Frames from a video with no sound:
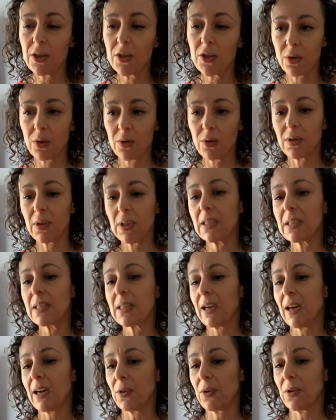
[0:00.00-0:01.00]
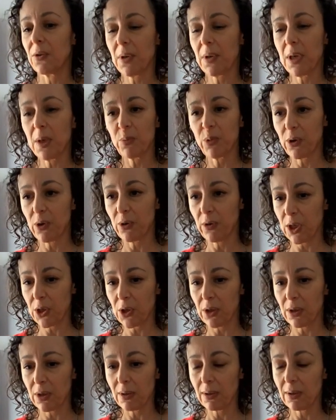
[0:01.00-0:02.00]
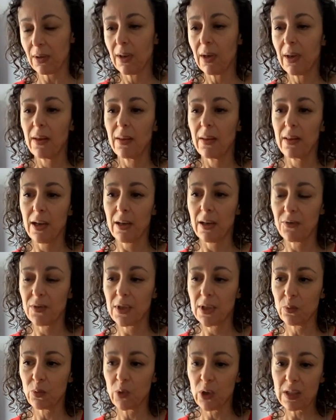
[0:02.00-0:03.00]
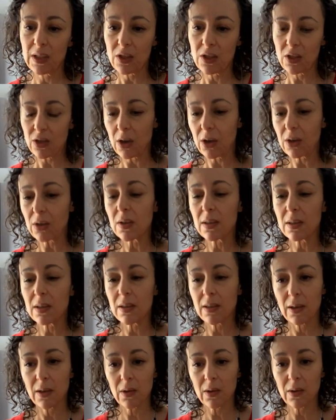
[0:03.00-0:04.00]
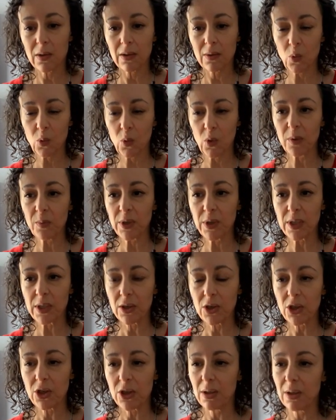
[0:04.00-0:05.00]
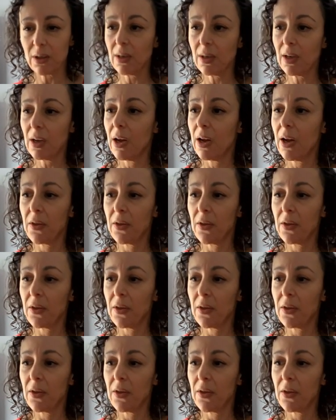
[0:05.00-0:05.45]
So there is that great progression that if someone starts in one position,